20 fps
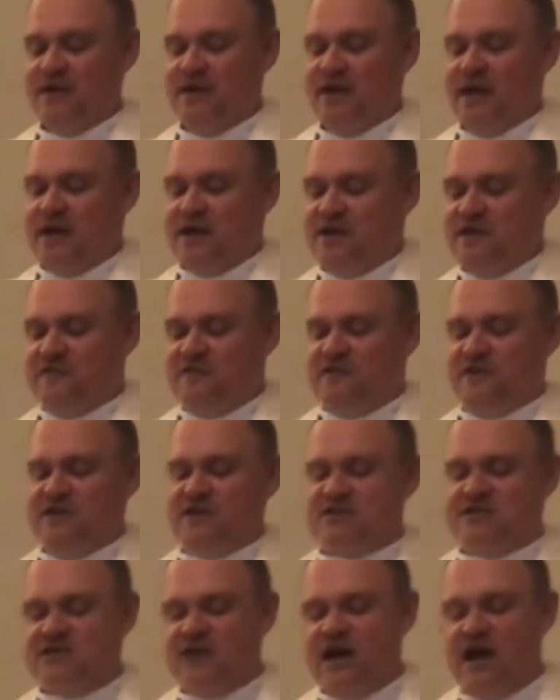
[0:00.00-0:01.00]
And if he
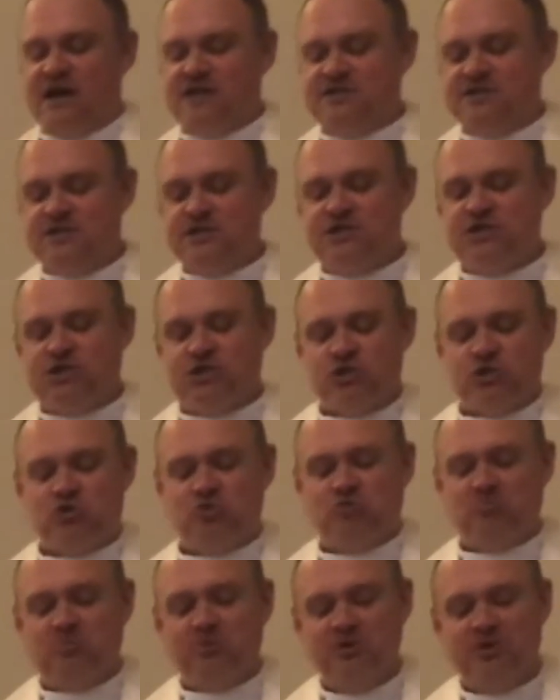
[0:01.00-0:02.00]
is not in the tomb,
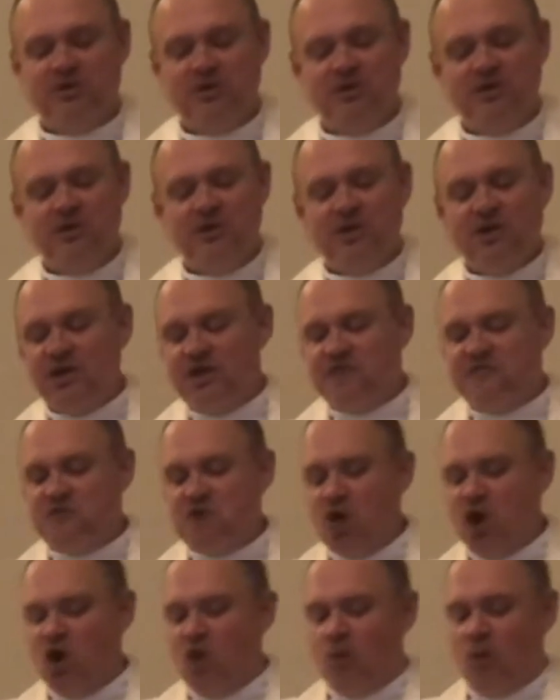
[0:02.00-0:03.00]
if
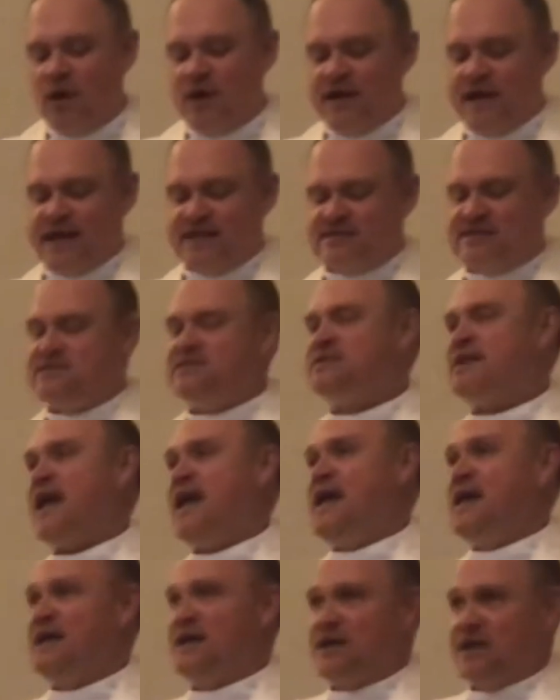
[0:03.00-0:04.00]
no one has
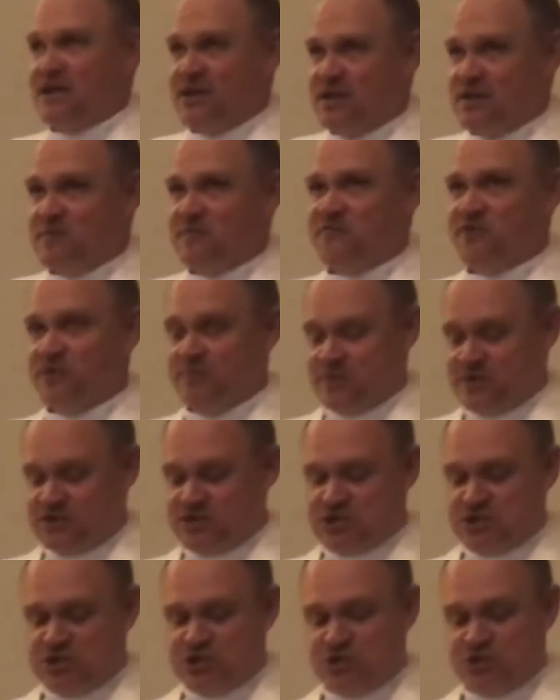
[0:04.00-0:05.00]
taken him from
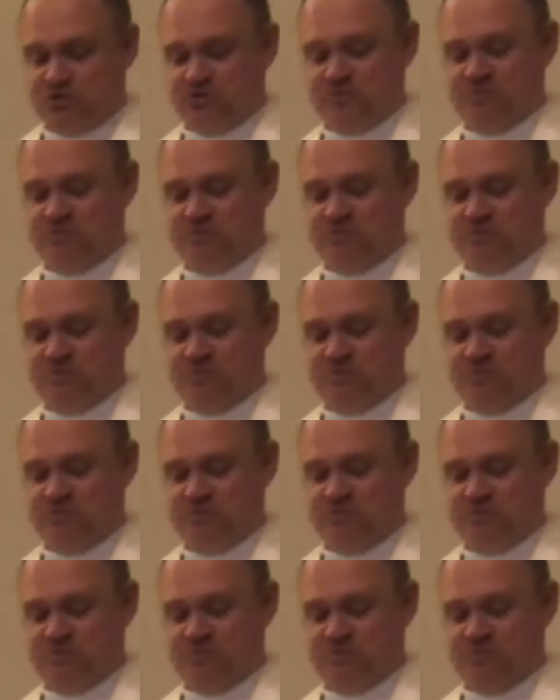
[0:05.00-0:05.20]
his tomb,